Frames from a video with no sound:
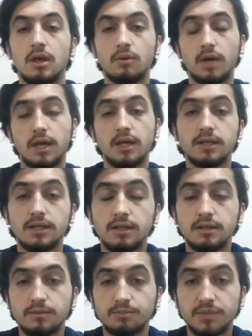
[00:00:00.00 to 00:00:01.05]
While
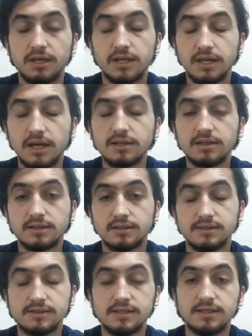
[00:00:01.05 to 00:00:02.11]
in pericardial
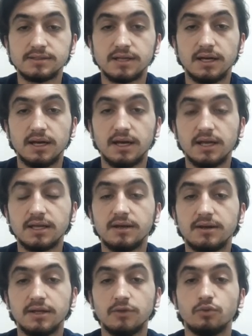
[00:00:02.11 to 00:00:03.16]
disease
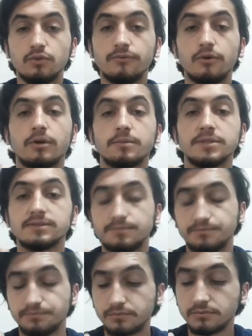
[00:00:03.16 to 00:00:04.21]
occur in two forms:
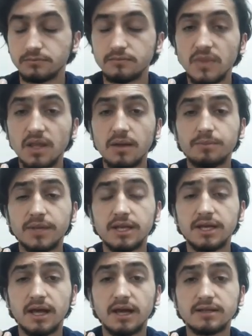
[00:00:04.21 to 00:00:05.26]

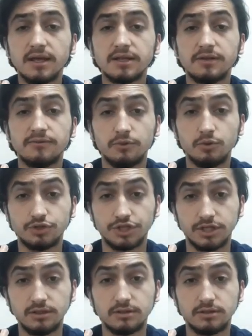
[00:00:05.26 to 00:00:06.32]
pericardial
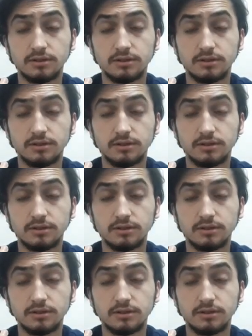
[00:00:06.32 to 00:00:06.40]
effusion